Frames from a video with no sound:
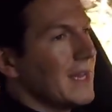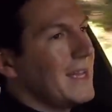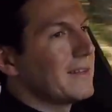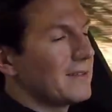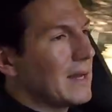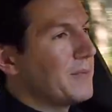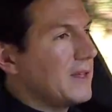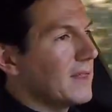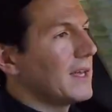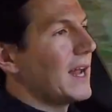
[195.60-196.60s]
it's
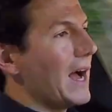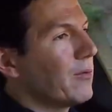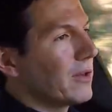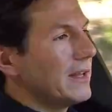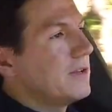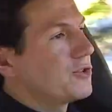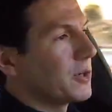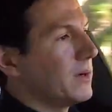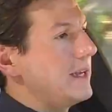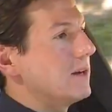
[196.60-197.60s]
something that I really
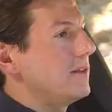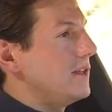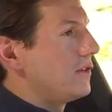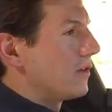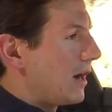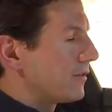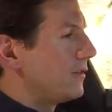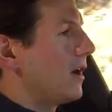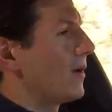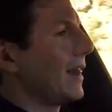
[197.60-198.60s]
enjoy hearing the exhaust
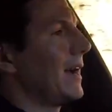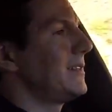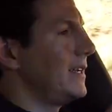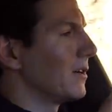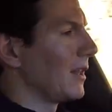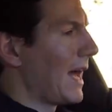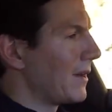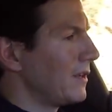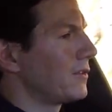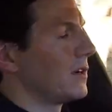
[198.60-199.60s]
note. I like to hear
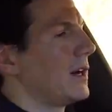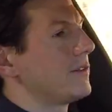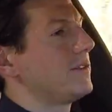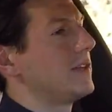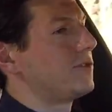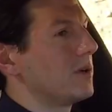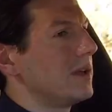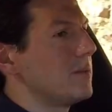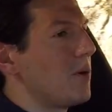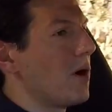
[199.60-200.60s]
loud exhaust. That's
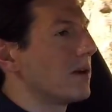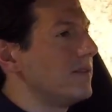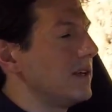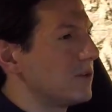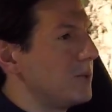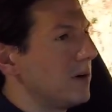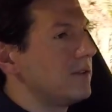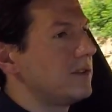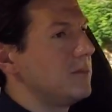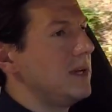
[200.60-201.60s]
really part of the
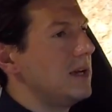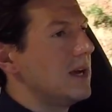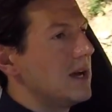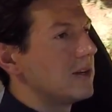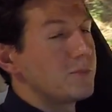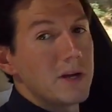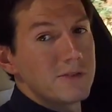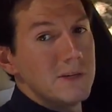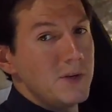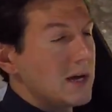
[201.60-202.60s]
experience to me,
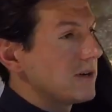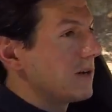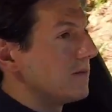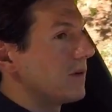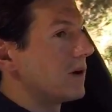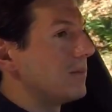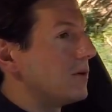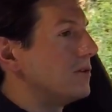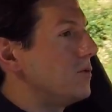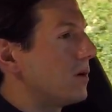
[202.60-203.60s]
especially if you have a
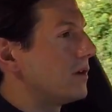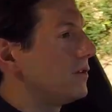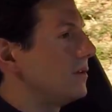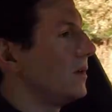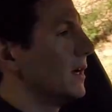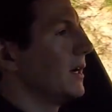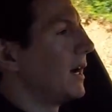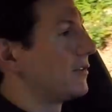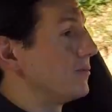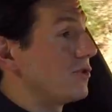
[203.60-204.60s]
convertible and you want to do
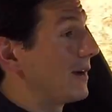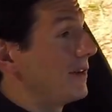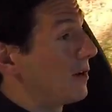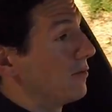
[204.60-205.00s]
some driving on